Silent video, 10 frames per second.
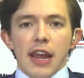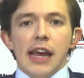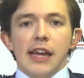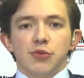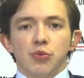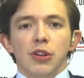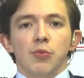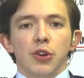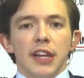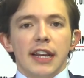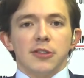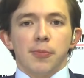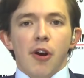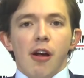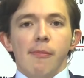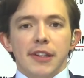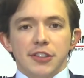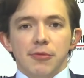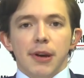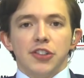has re- really has a problem, as
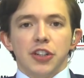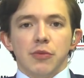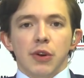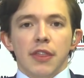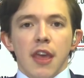you mentioned, with,